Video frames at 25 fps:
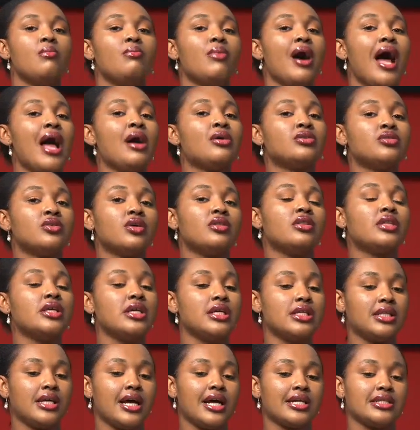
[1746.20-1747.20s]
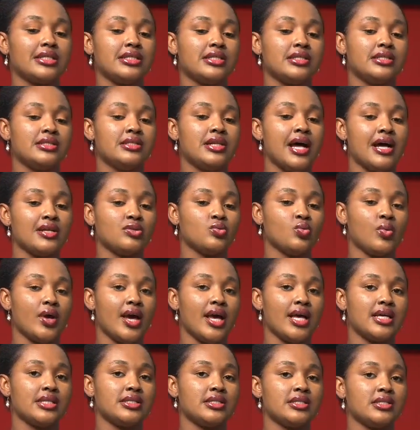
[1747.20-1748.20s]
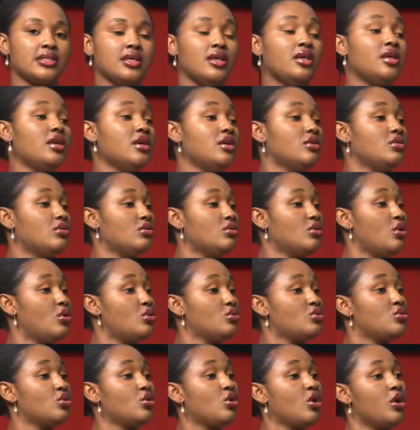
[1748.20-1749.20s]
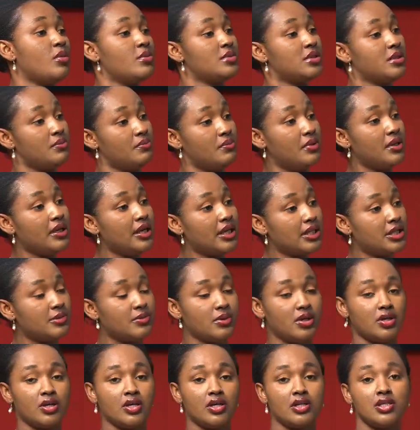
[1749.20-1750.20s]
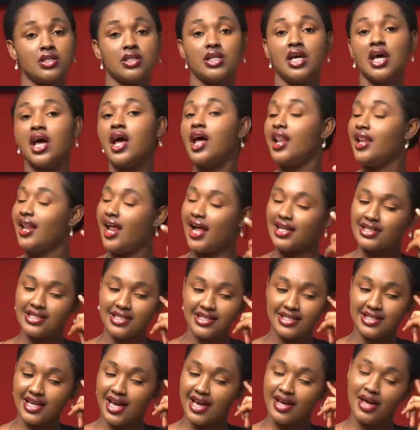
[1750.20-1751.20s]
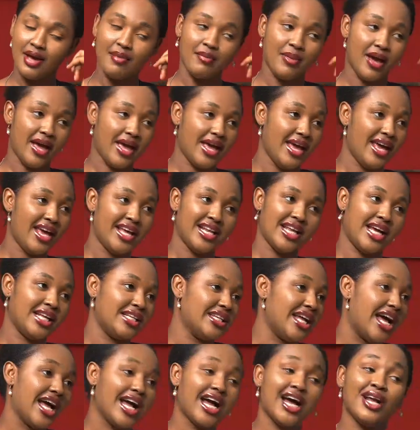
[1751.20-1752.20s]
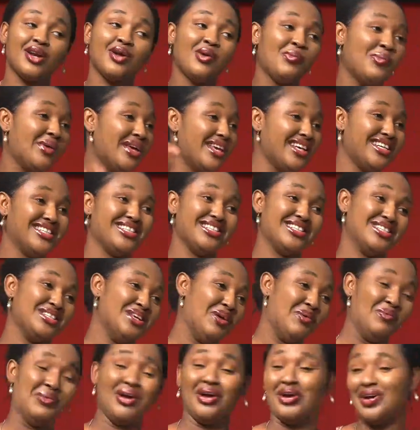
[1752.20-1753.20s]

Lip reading: But I also think that's where skill also comes in place, because there are things I hear in my head and I cannot make it the same way.